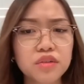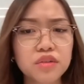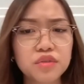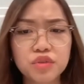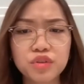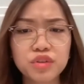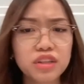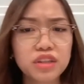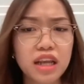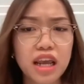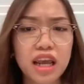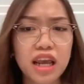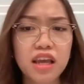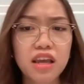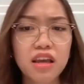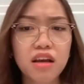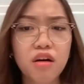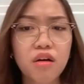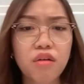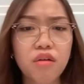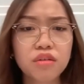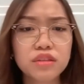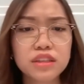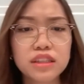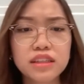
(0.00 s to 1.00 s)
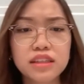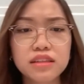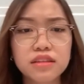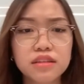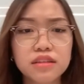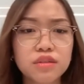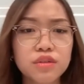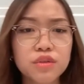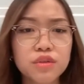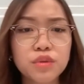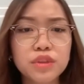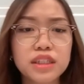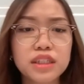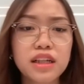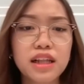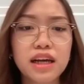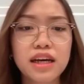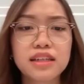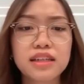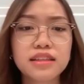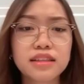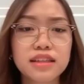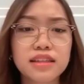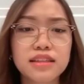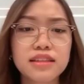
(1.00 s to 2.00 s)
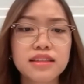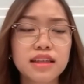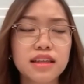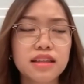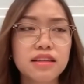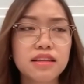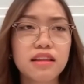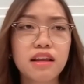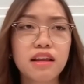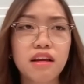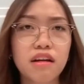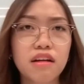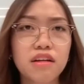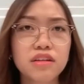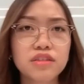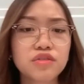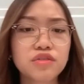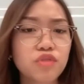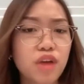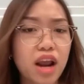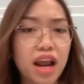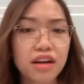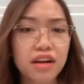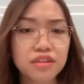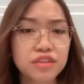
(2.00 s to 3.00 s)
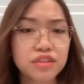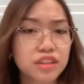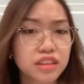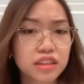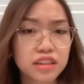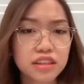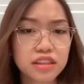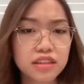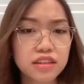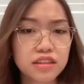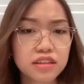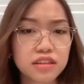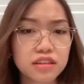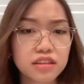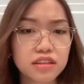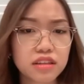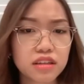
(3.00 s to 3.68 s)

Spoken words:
should they also utilize this in their strategies?